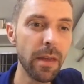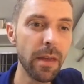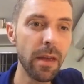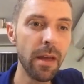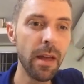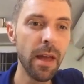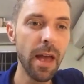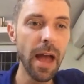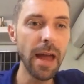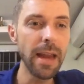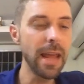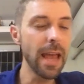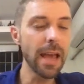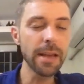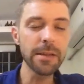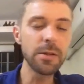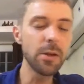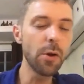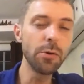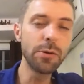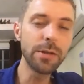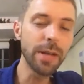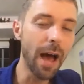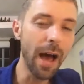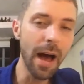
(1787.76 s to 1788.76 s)
And he has
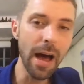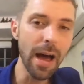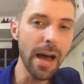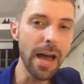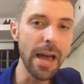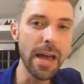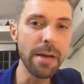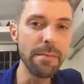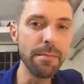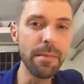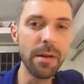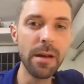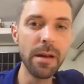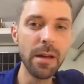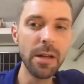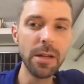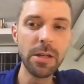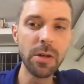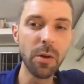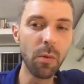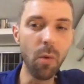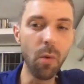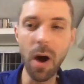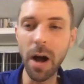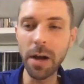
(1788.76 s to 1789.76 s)
no time
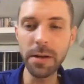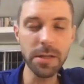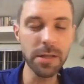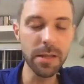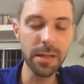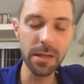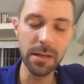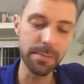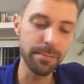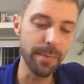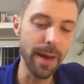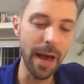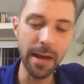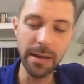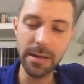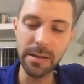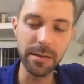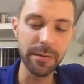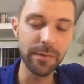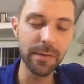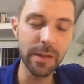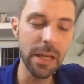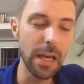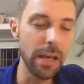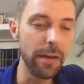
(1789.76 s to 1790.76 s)
to watch this
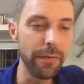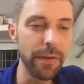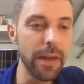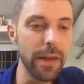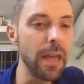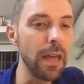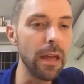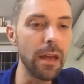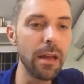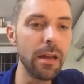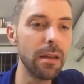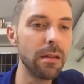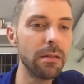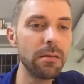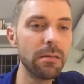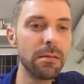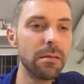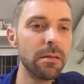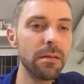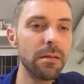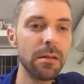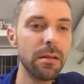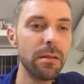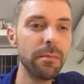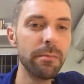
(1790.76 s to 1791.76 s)
massive TV
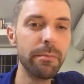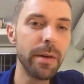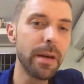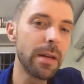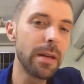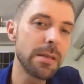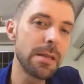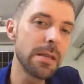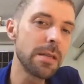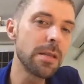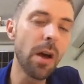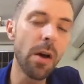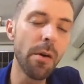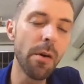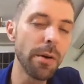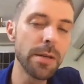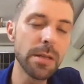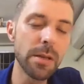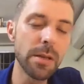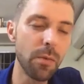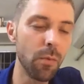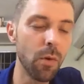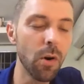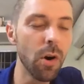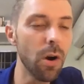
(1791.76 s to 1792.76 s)
because he's always
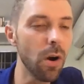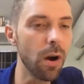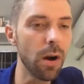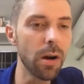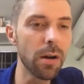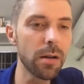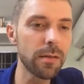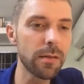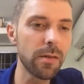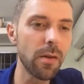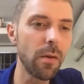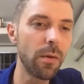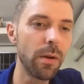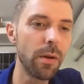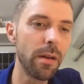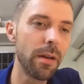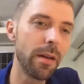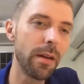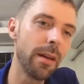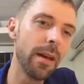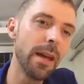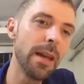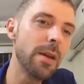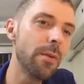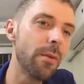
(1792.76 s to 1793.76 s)
at work. So
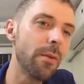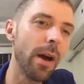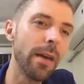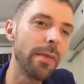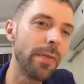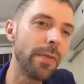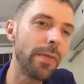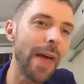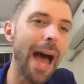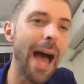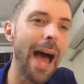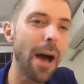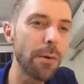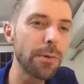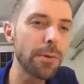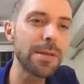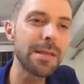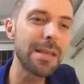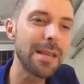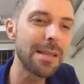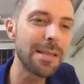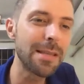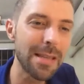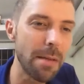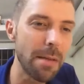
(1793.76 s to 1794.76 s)
anyway, the
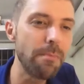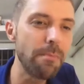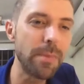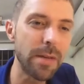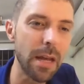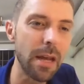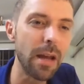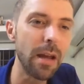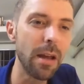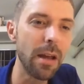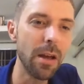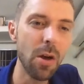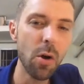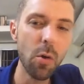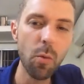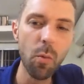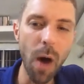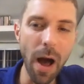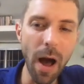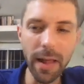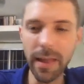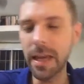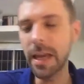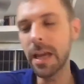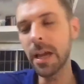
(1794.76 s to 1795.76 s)
house sits empty
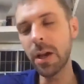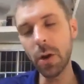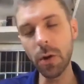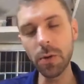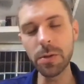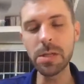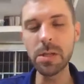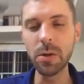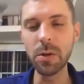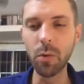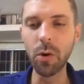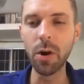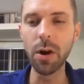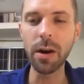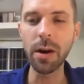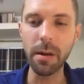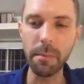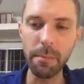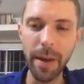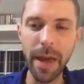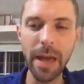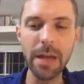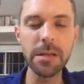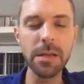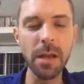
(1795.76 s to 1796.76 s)
while he goes to work and
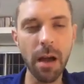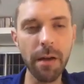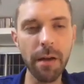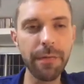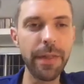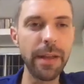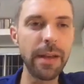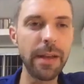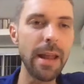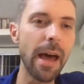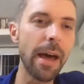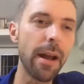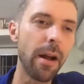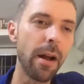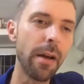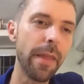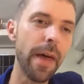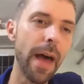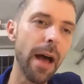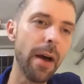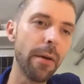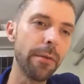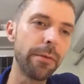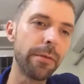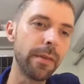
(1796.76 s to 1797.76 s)
pays off the debt on the
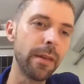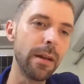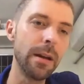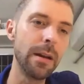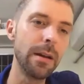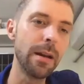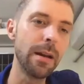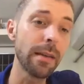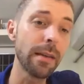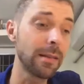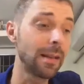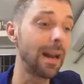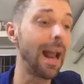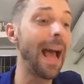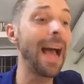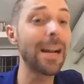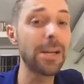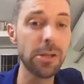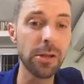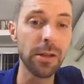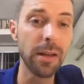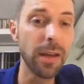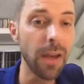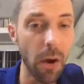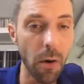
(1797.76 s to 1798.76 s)
house that he doesn't
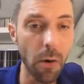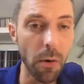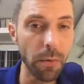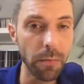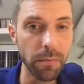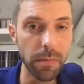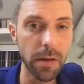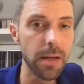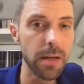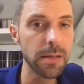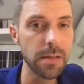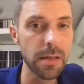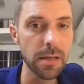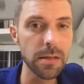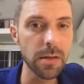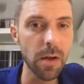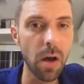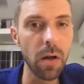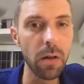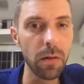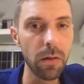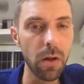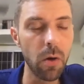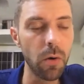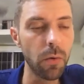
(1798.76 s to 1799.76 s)
actually own because it's
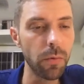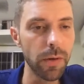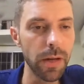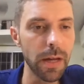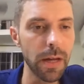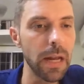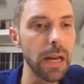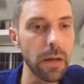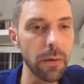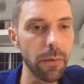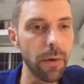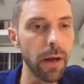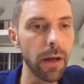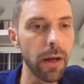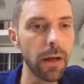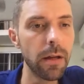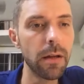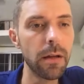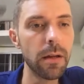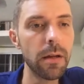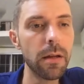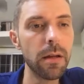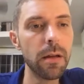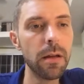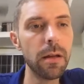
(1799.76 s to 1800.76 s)
all loaned anyway.
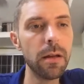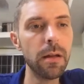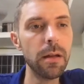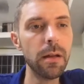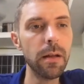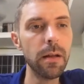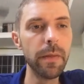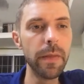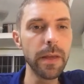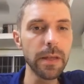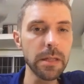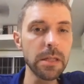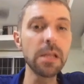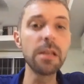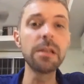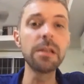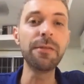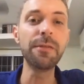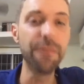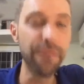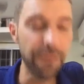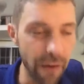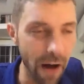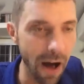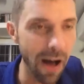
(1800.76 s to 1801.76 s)
This is
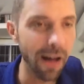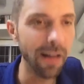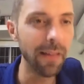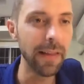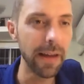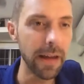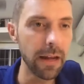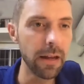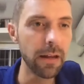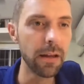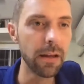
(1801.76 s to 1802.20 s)
folly.